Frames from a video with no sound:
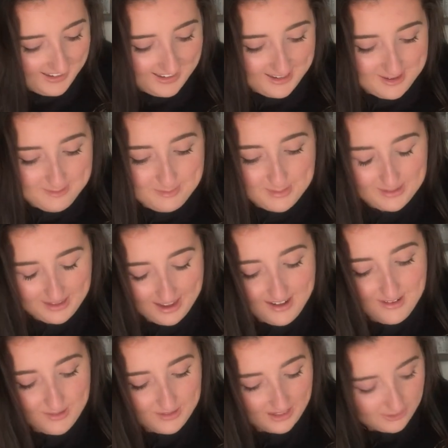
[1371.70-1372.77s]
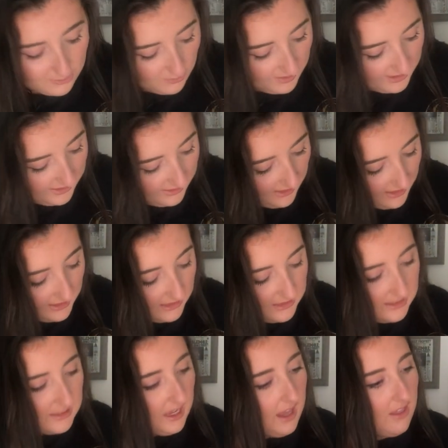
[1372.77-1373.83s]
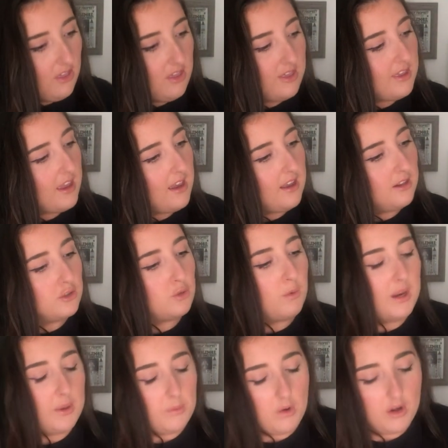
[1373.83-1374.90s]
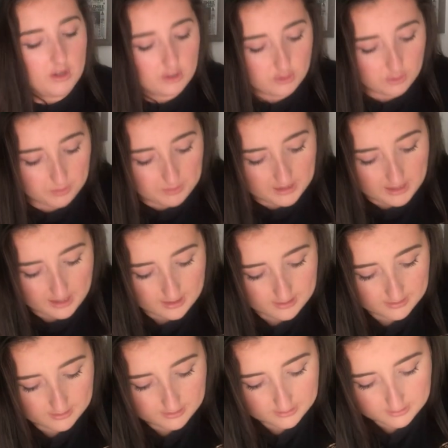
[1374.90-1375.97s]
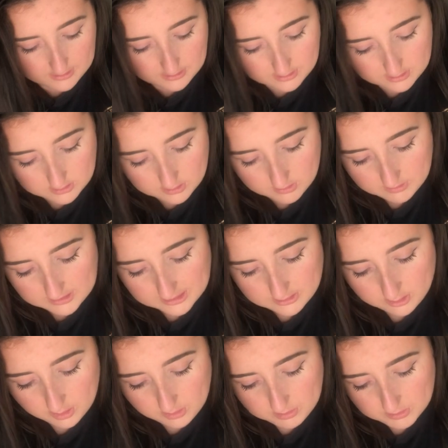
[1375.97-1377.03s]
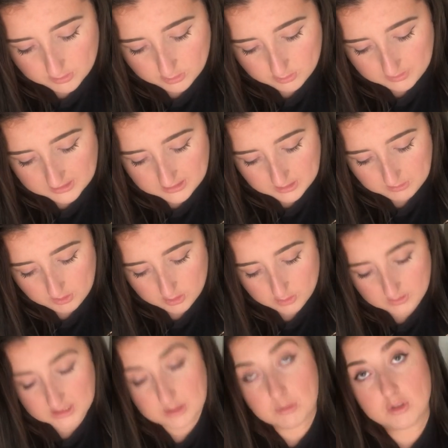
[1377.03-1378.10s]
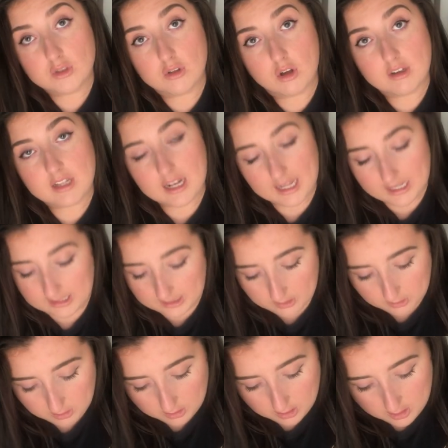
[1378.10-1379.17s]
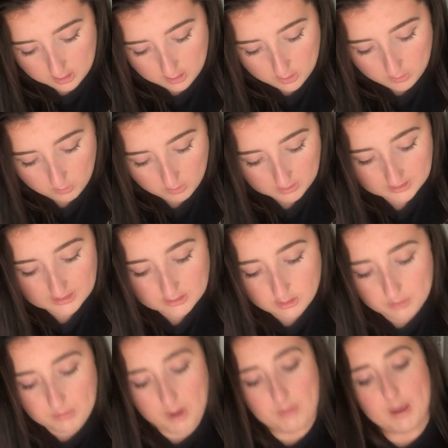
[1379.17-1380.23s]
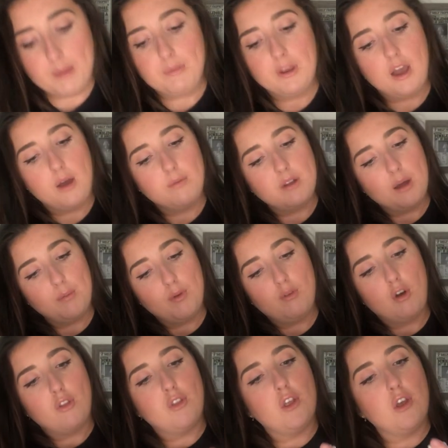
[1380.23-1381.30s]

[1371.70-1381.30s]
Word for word: um but yeah no that's really nice and then 21 is up here so let's open 21 21's got the like little one lit up oh here we go now we've got